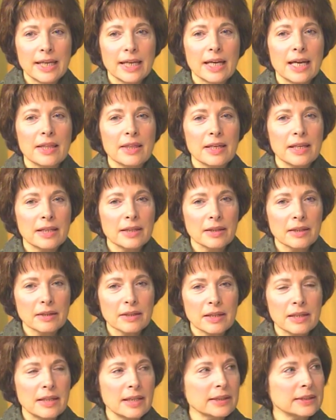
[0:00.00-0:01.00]
and then
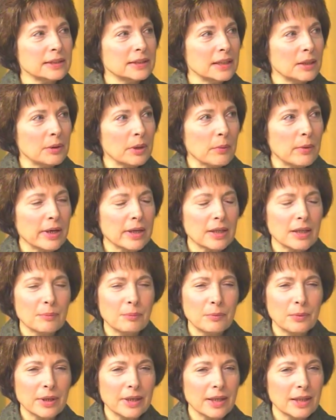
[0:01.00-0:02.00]
the next day we wake up
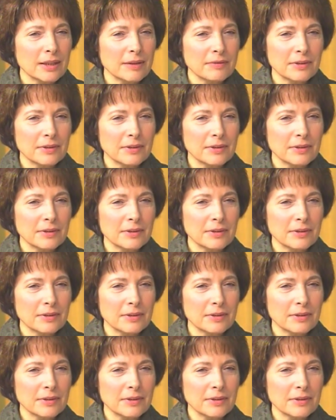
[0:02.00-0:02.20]
and we kind